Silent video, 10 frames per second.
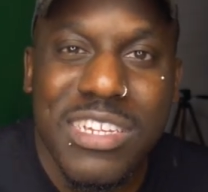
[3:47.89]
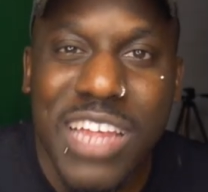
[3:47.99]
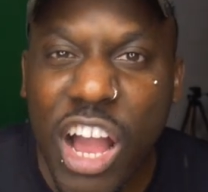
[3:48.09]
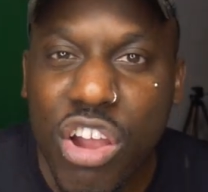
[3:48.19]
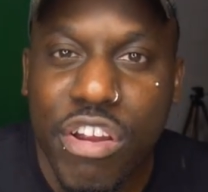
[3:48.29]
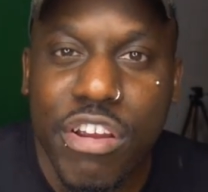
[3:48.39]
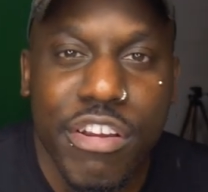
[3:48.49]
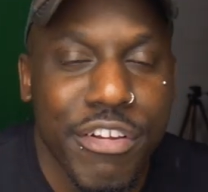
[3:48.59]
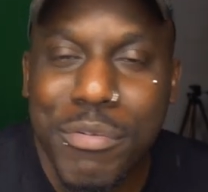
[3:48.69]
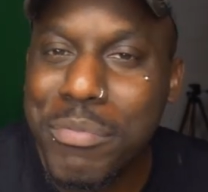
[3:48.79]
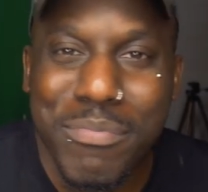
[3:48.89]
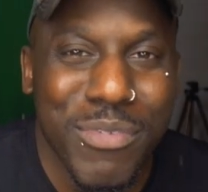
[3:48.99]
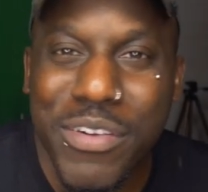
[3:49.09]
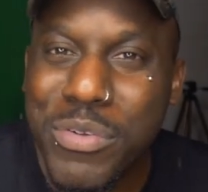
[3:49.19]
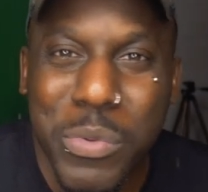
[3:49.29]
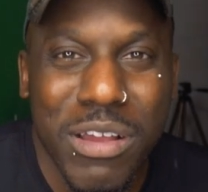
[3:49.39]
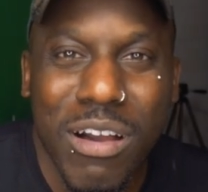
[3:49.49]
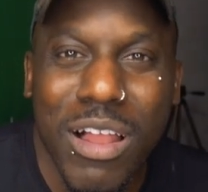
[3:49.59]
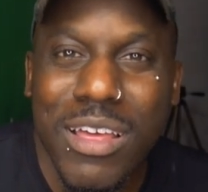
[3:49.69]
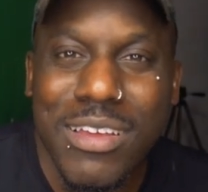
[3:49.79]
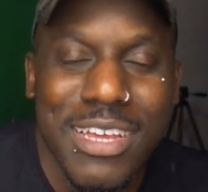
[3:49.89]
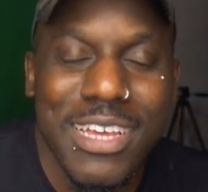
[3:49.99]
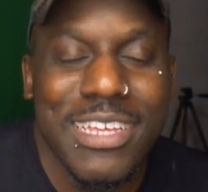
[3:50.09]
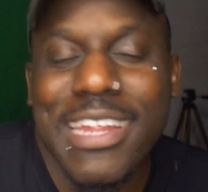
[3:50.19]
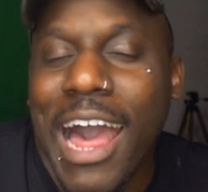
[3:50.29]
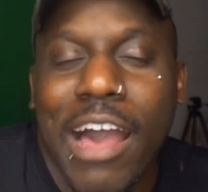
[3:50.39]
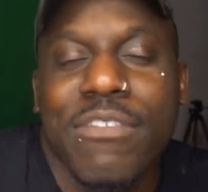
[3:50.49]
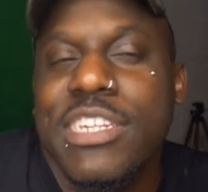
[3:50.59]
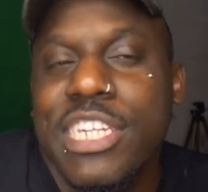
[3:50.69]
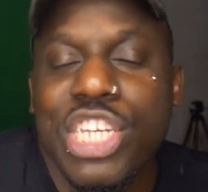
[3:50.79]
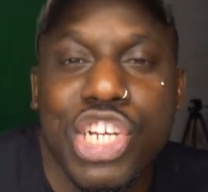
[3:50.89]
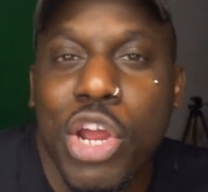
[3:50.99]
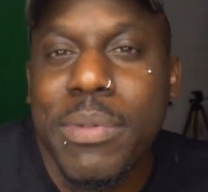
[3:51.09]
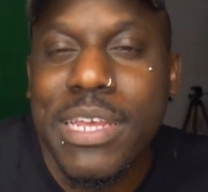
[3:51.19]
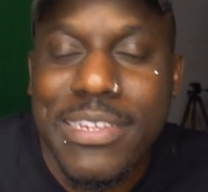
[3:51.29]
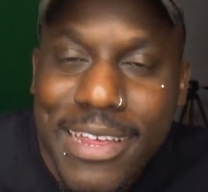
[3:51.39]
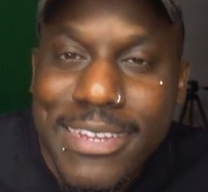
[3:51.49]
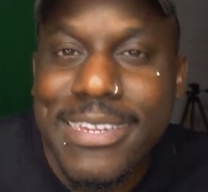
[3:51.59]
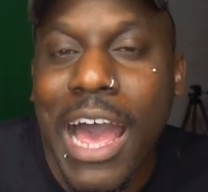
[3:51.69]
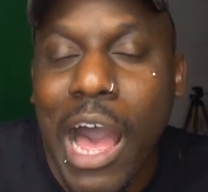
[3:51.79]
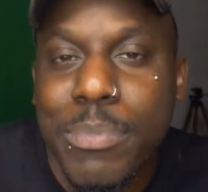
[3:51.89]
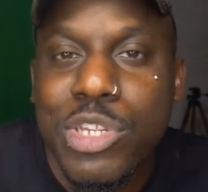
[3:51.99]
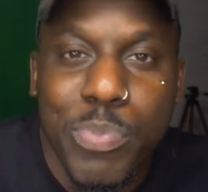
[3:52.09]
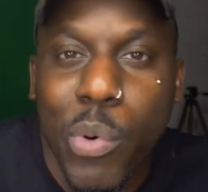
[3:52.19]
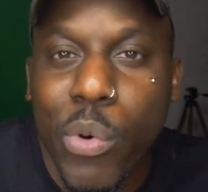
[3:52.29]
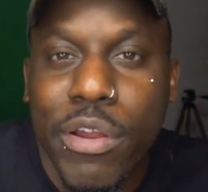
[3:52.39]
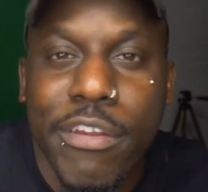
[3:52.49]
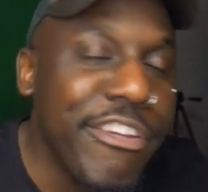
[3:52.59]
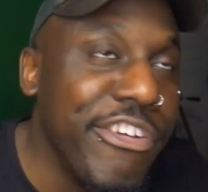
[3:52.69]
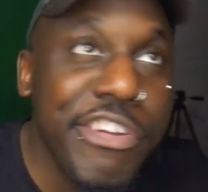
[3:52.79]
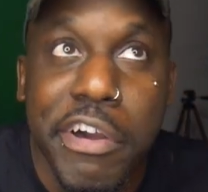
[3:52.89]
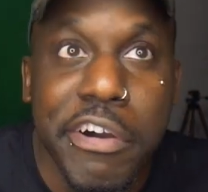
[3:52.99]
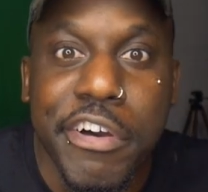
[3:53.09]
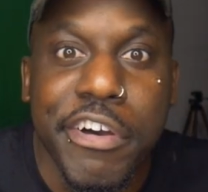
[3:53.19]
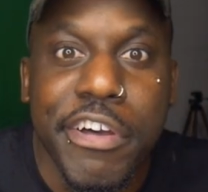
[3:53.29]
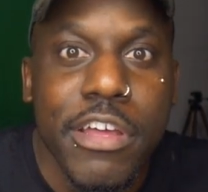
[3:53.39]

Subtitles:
soccer, whatever you want to call it, is obviously Germany's top sport. Duh.